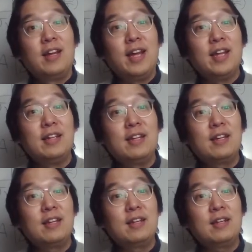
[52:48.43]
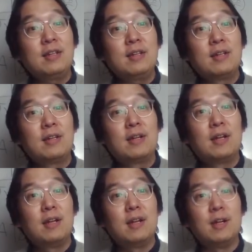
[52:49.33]
And then,
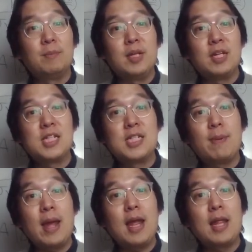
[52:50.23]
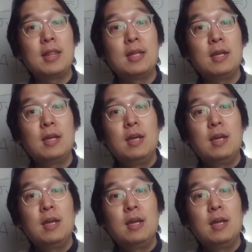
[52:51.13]
let me expand